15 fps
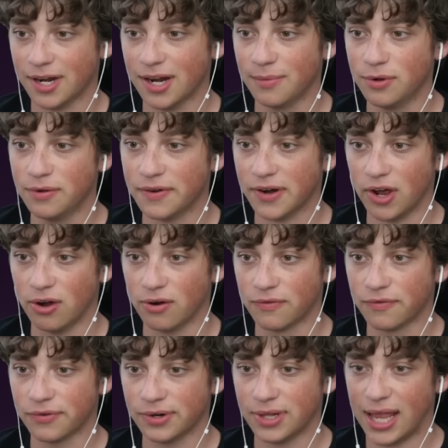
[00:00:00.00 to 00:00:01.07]
I'm gonna move it
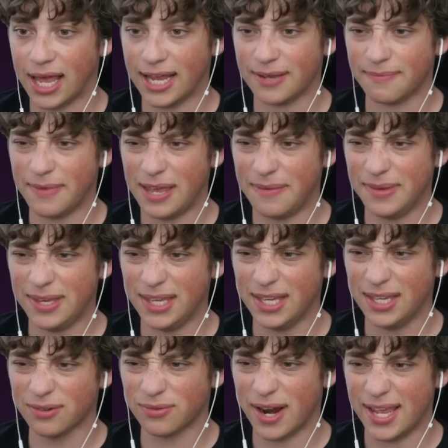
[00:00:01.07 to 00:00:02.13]
over like
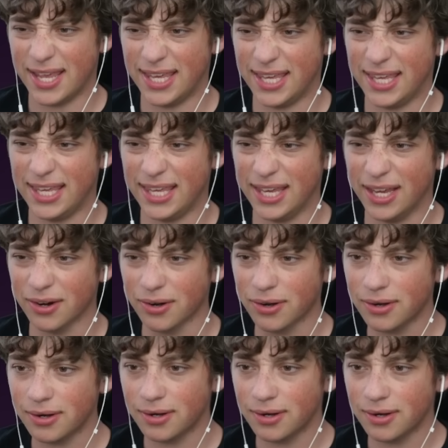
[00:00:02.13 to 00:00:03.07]
maybe right here